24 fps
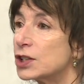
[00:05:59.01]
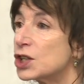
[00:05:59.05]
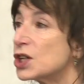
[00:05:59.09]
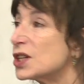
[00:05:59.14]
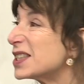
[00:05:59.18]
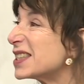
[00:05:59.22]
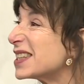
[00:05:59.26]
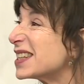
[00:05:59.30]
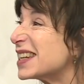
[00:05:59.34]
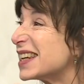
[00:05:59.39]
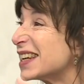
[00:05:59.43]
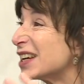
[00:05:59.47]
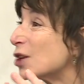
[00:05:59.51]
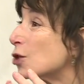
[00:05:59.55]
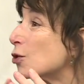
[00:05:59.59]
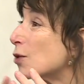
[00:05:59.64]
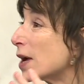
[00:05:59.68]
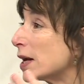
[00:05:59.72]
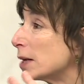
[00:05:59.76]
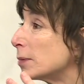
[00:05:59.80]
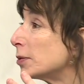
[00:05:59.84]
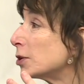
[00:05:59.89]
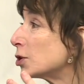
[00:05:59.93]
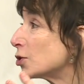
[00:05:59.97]
she's an
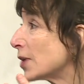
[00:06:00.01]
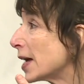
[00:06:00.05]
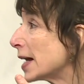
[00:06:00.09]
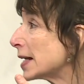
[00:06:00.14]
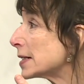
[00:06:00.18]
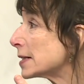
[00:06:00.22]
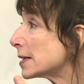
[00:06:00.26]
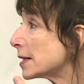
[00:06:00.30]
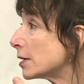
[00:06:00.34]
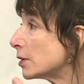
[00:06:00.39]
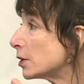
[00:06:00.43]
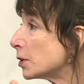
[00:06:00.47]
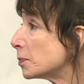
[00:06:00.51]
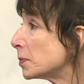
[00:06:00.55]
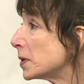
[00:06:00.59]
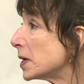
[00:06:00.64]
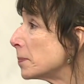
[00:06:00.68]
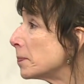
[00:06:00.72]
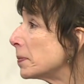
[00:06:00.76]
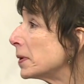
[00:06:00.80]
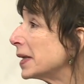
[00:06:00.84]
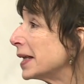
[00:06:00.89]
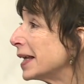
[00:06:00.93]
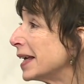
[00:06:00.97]
incredible translator, and
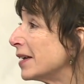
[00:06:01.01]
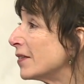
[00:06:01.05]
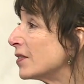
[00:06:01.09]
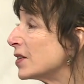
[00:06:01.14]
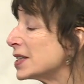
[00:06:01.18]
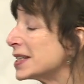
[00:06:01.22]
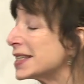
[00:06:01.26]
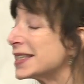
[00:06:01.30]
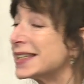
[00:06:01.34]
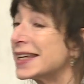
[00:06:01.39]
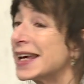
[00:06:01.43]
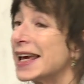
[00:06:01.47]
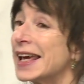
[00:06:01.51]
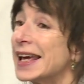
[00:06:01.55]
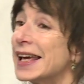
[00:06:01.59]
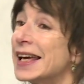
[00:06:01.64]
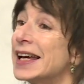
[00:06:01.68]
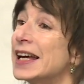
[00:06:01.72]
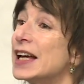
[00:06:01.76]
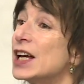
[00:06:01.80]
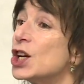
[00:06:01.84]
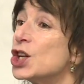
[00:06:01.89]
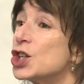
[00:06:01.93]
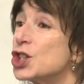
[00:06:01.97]
people even say
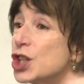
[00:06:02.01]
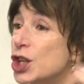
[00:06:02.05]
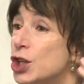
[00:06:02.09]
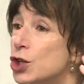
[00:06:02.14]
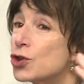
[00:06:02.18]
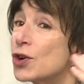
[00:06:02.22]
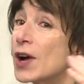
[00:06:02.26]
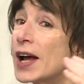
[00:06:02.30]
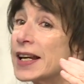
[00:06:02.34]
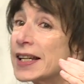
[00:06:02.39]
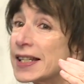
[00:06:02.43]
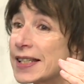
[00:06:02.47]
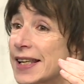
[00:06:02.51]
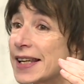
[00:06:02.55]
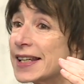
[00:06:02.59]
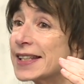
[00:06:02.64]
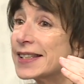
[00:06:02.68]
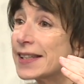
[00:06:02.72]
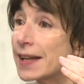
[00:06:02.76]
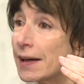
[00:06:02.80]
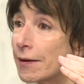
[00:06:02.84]
she translates